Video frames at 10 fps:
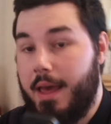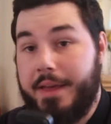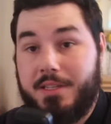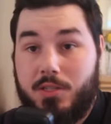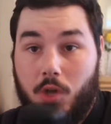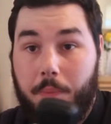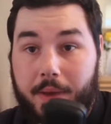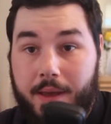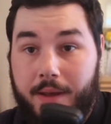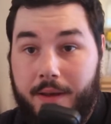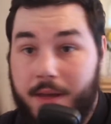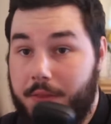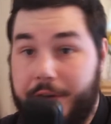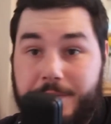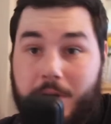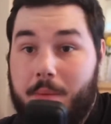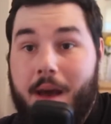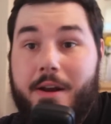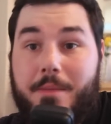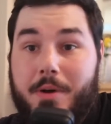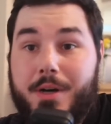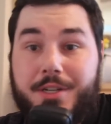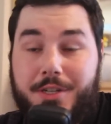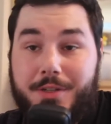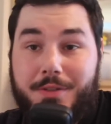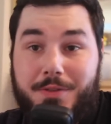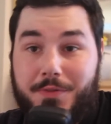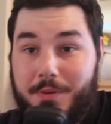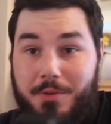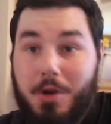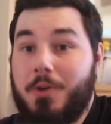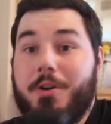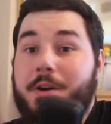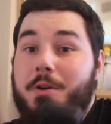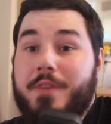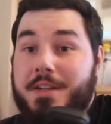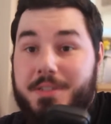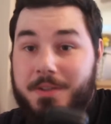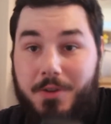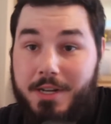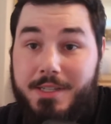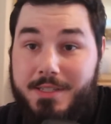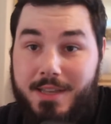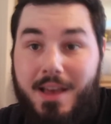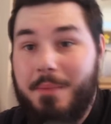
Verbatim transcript: is stopping those barbaric Persians from conquering all of ancient Greece.